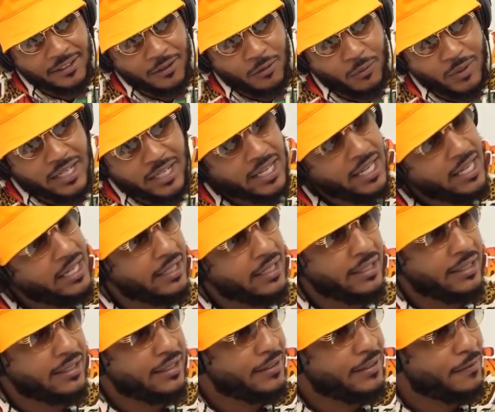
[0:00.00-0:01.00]
We need it.
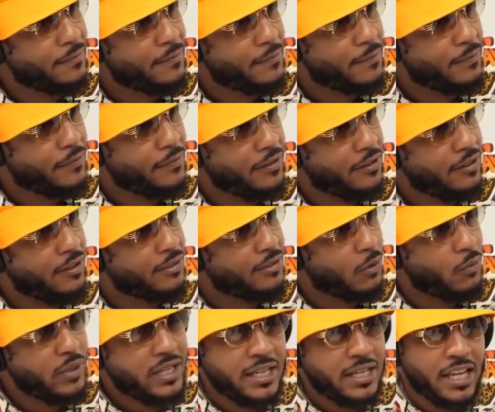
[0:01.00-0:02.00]
You know what I'm
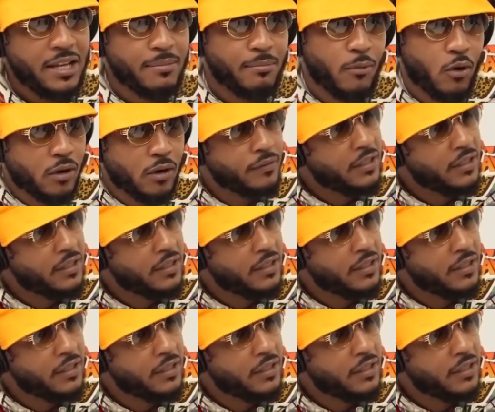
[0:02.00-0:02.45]
saying? We need more